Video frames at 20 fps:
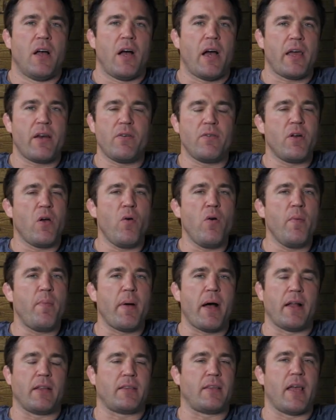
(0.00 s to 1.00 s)
I don't know
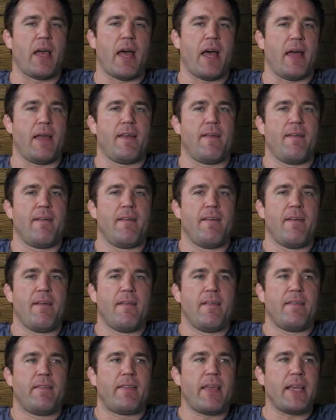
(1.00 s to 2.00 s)
about that.
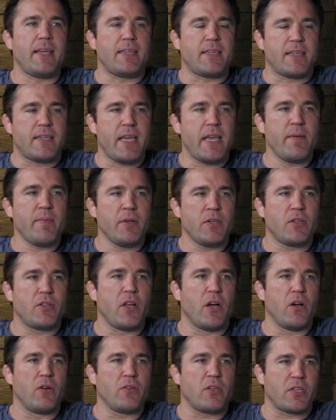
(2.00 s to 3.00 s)
They seem as
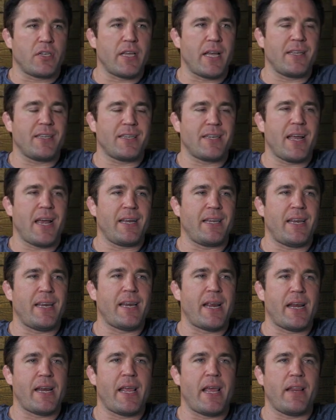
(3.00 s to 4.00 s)
though since
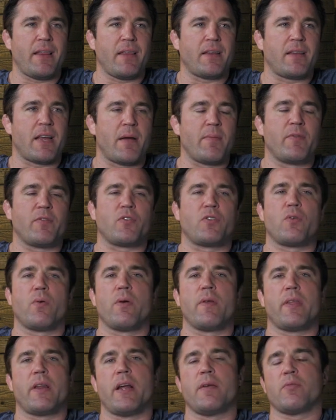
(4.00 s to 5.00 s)
1988, the time of the
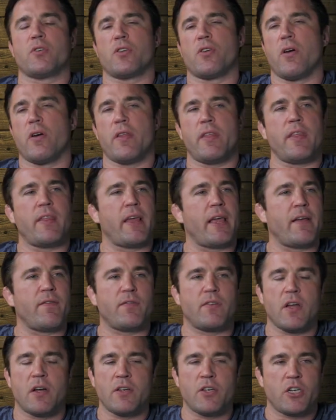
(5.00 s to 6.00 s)
story that I'm started, that they
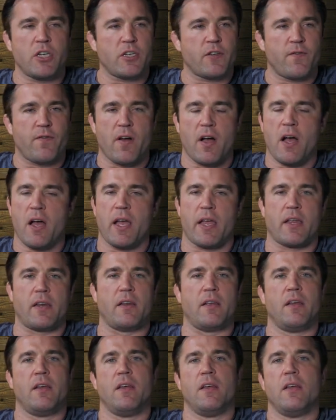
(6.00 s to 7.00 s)
have done just fine.
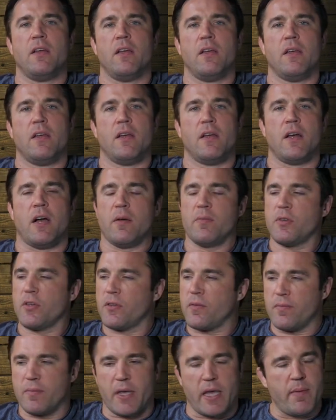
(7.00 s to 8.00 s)
I'm
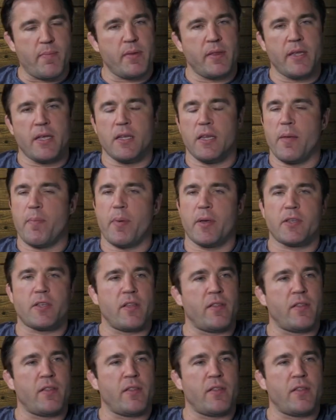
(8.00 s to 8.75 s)
keeping the Olympics